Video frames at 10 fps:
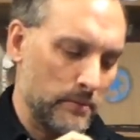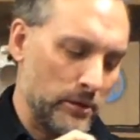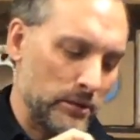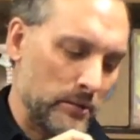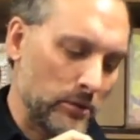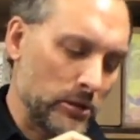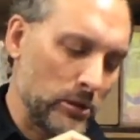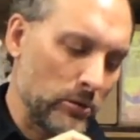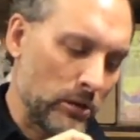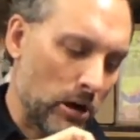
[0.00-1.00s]
Put some
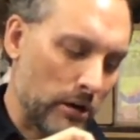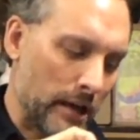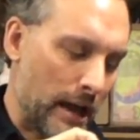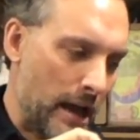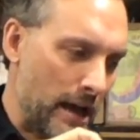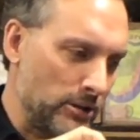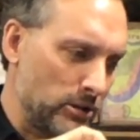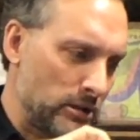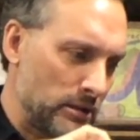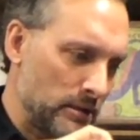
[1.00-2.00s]
glue along that
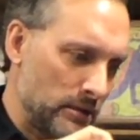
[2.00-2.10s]
edge.